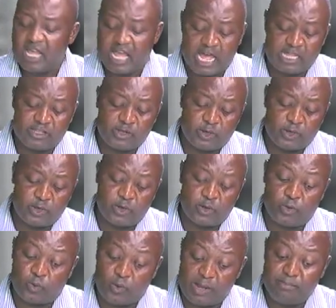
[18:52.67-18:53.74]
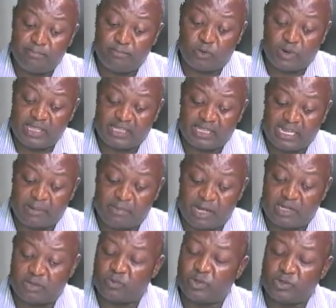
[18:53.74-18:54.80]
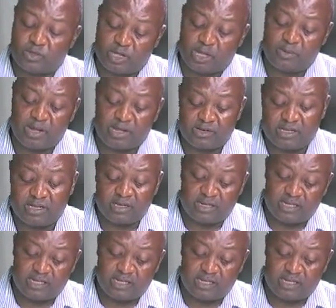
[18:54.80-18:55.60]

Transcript: And uh, one, one thing about, when you talk about uh,